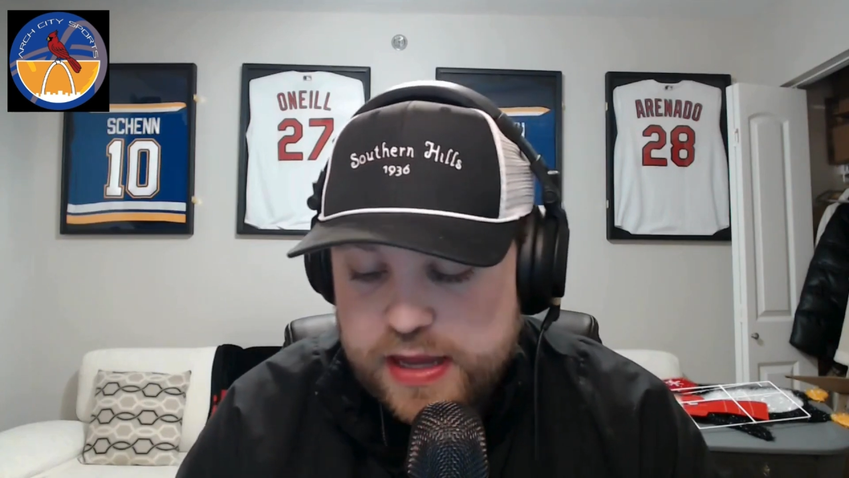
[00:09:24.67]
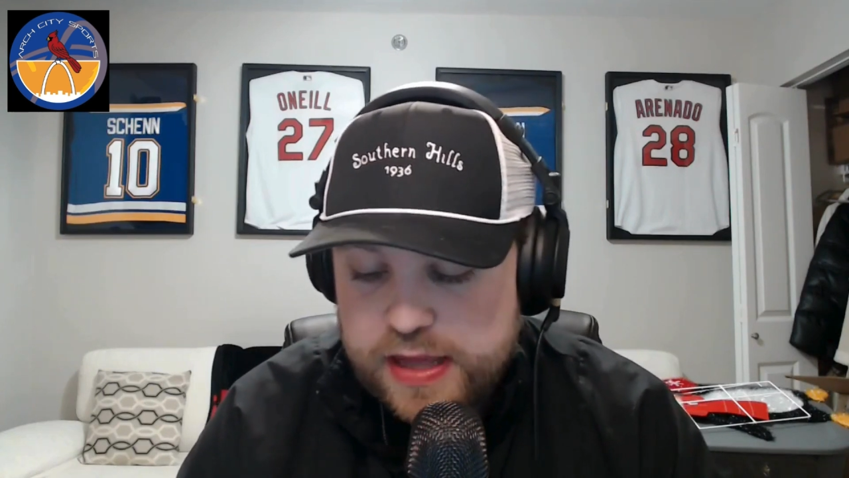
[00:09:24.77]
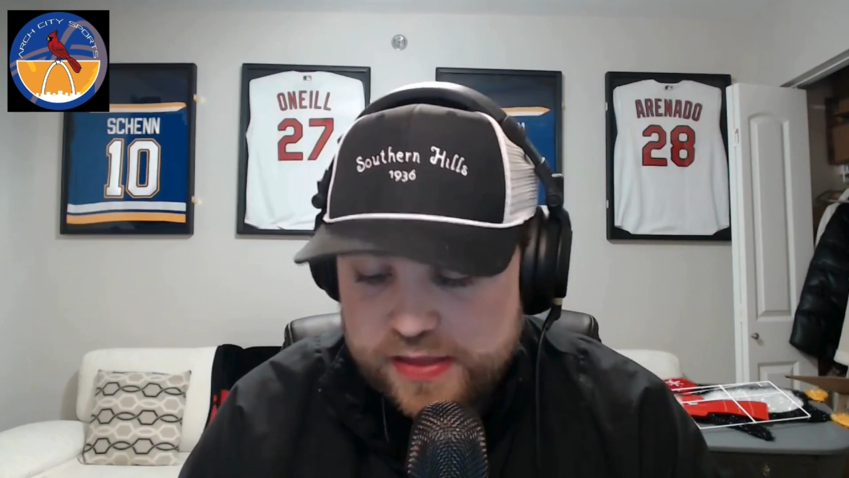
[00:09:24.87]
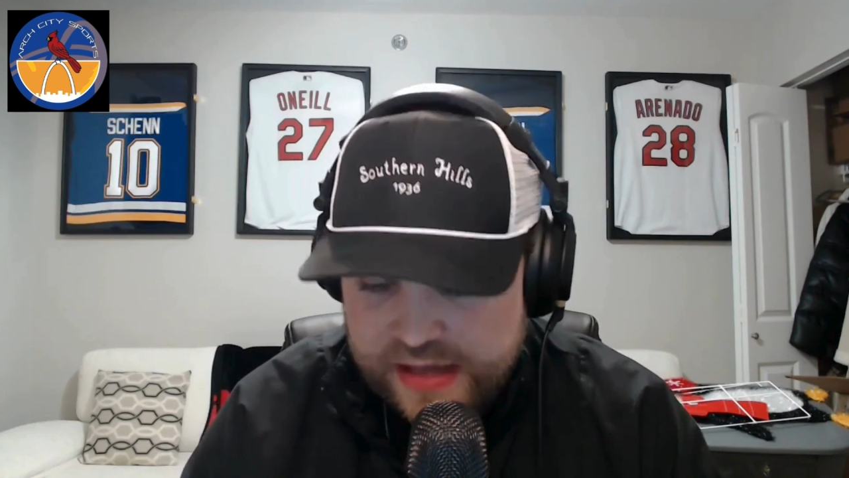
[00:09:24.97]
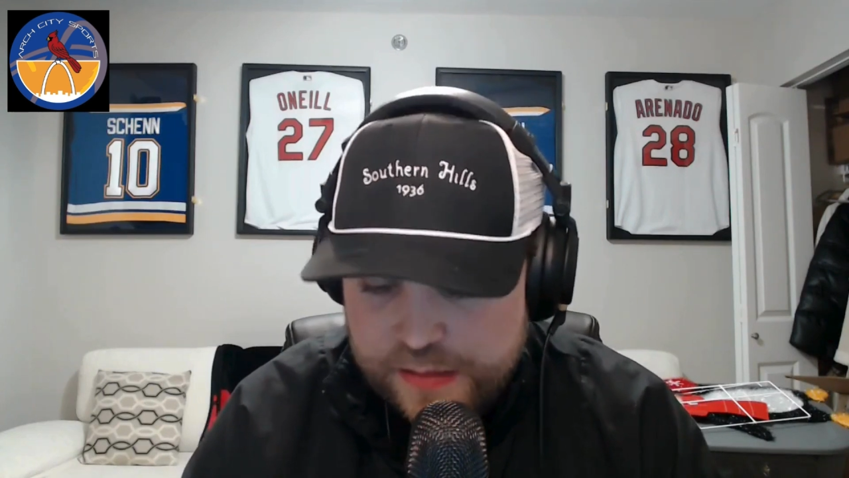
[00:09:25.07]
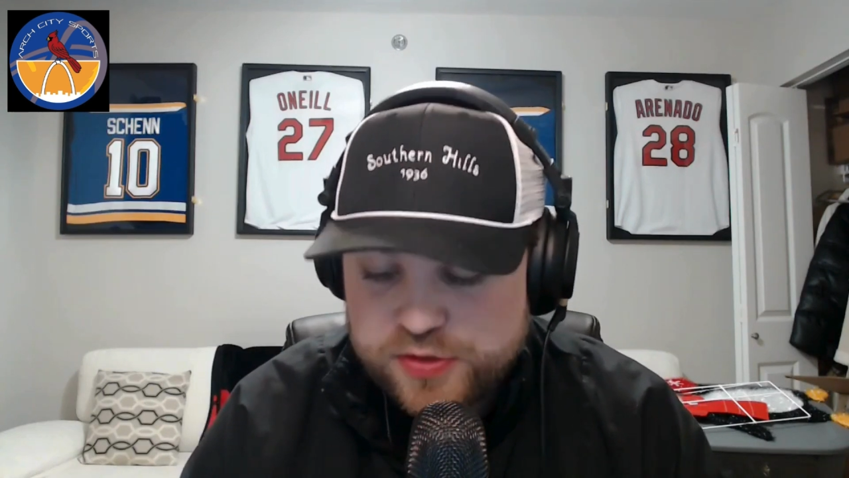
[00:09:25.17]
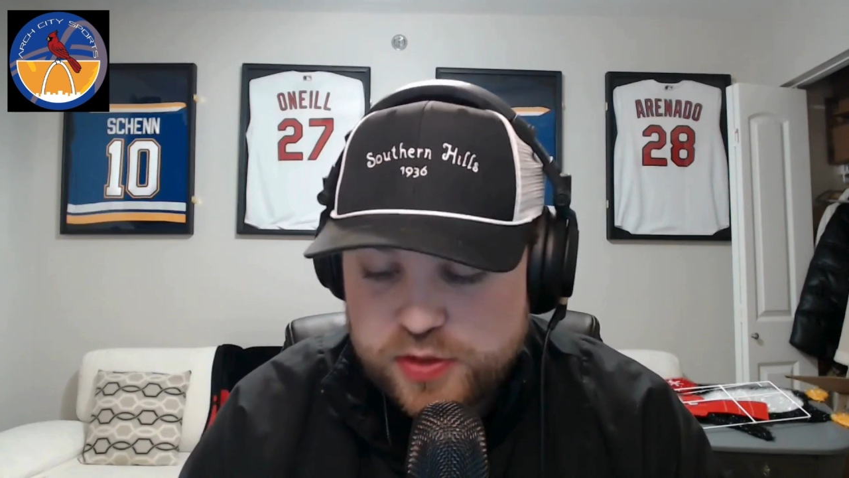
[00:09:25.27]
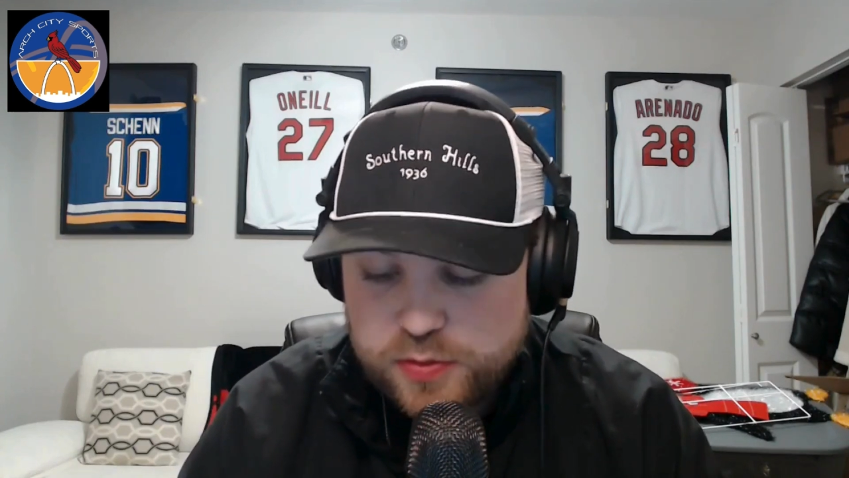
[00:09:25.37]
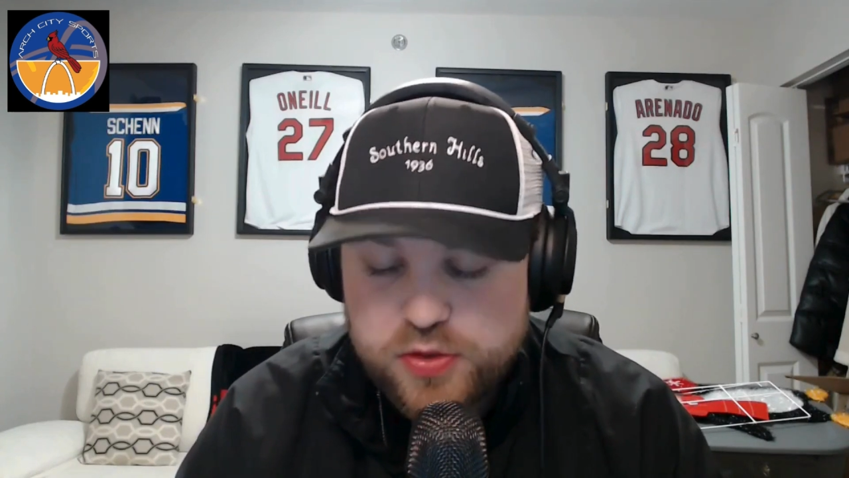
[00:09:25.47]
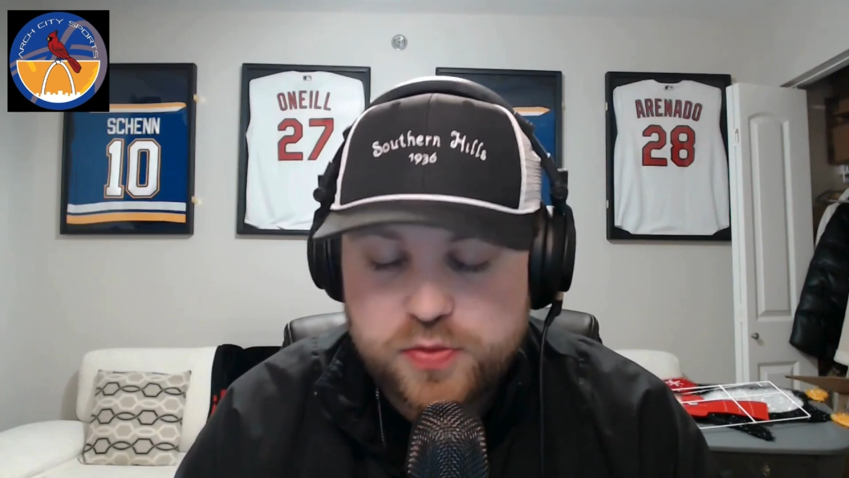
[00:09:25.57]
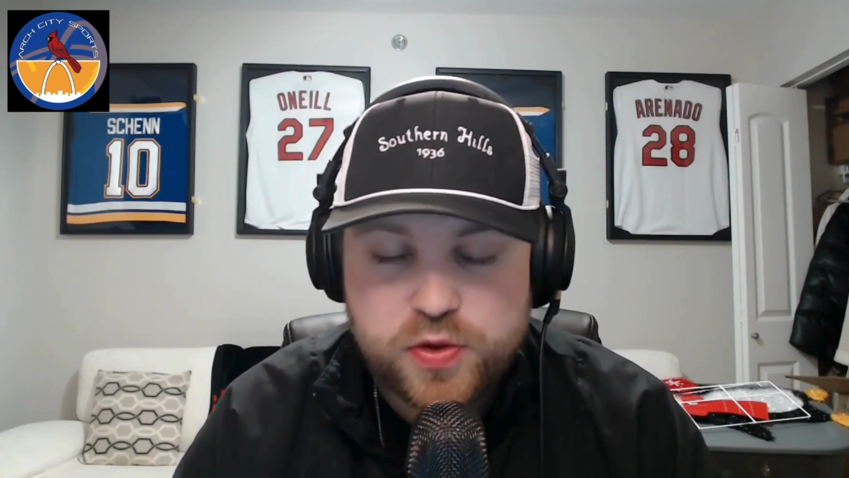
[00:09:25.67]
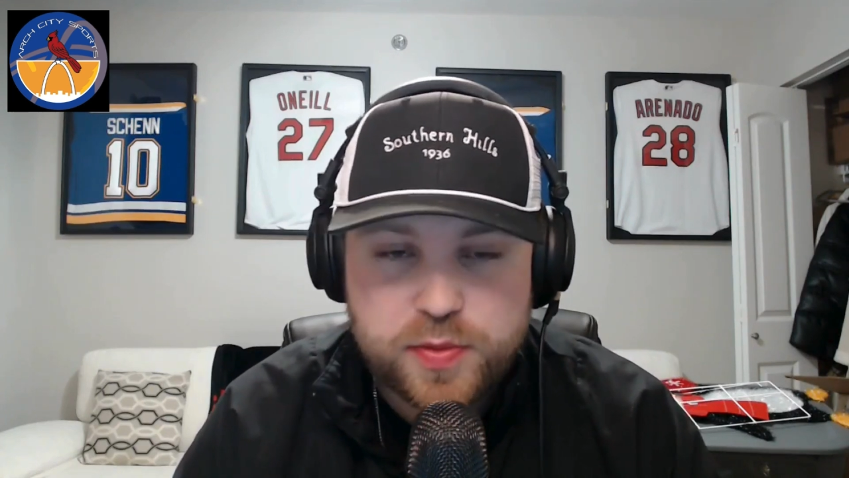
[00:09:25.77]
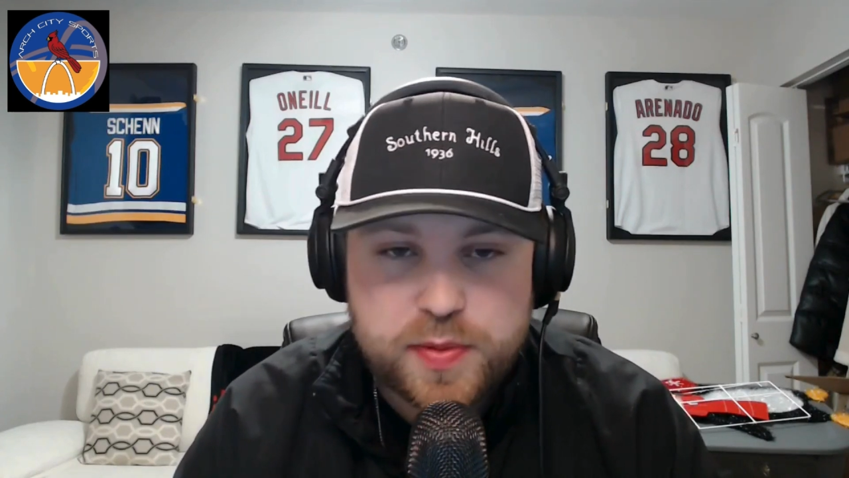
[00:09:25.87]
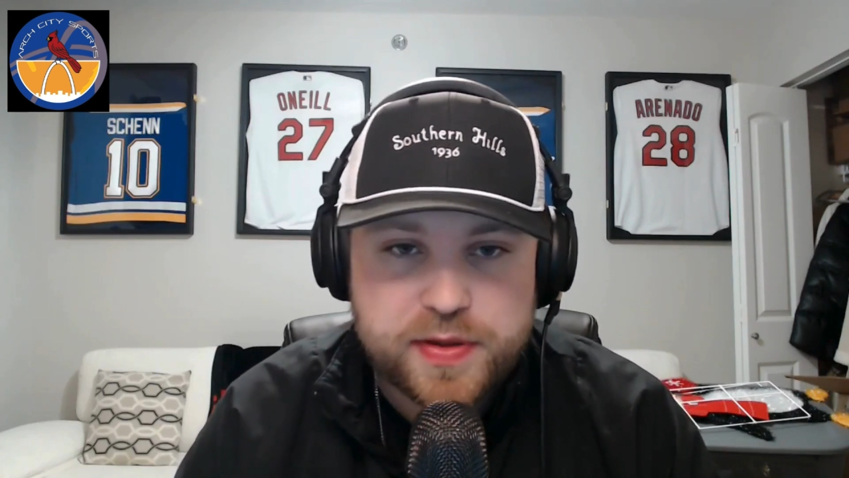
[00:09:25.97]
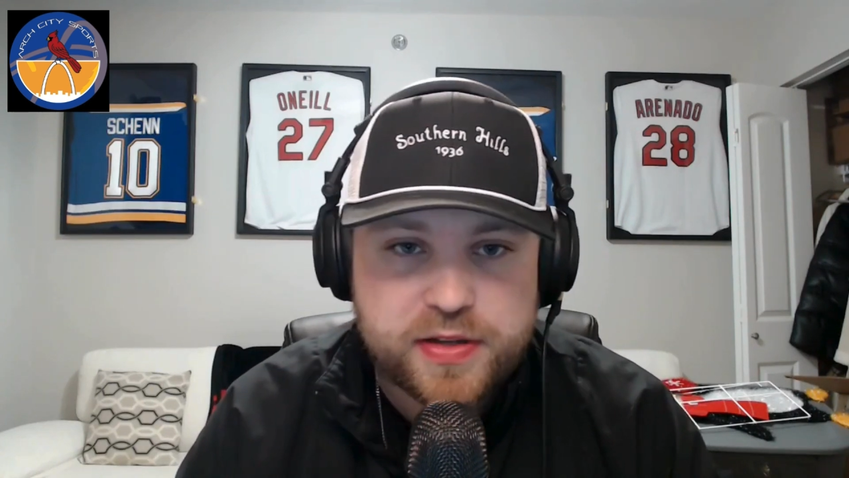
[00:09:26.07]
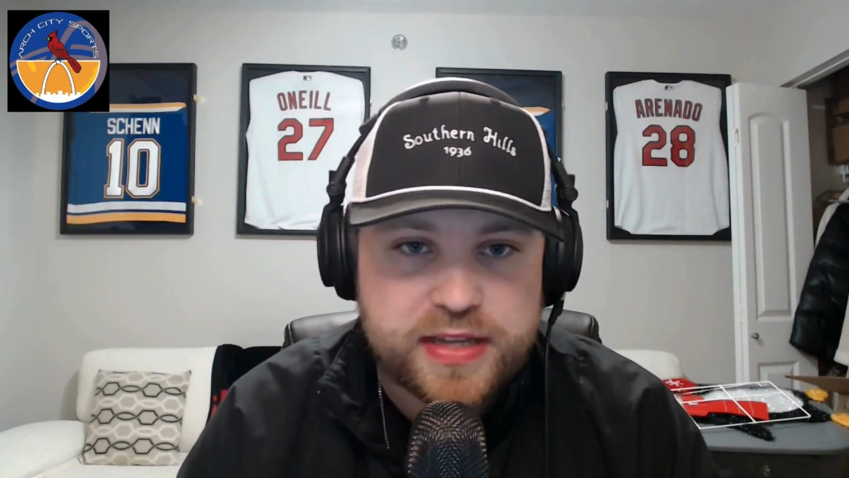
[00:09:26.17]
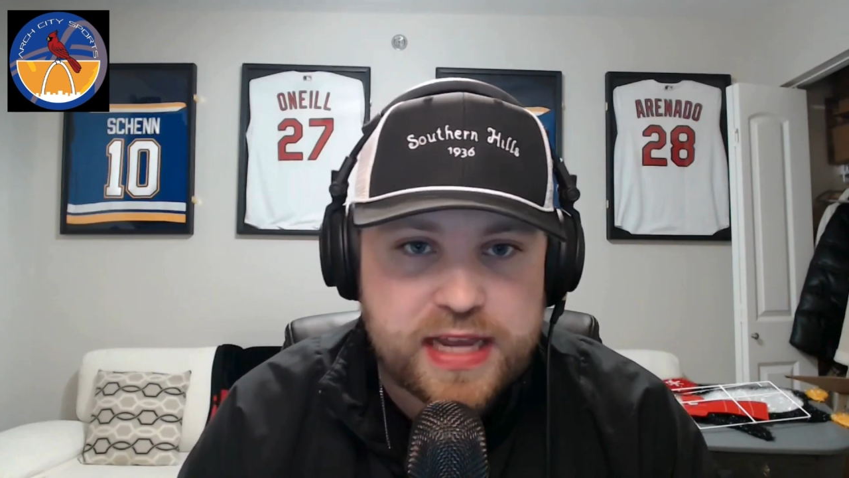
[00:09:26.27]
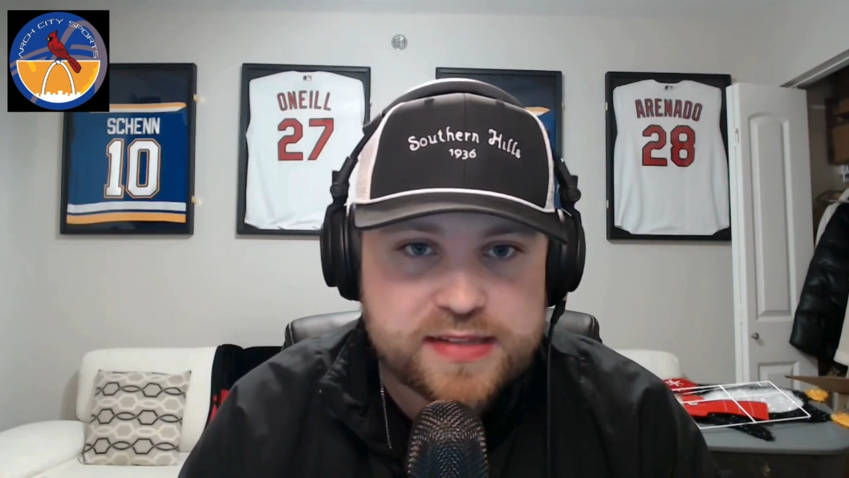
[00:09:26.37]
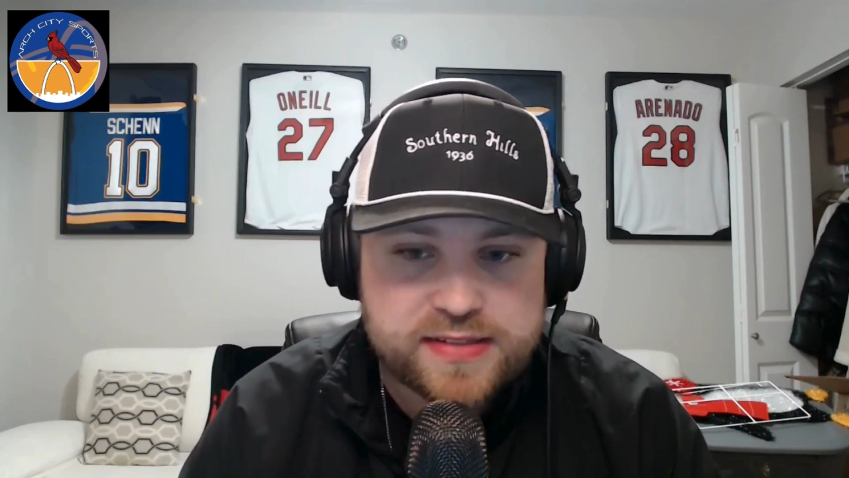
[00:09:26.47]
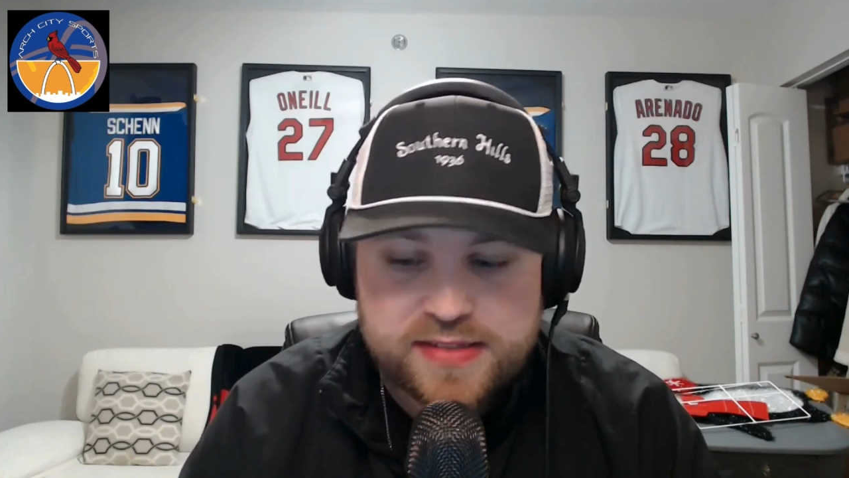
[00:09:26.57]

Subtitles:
The chemistry will be building as the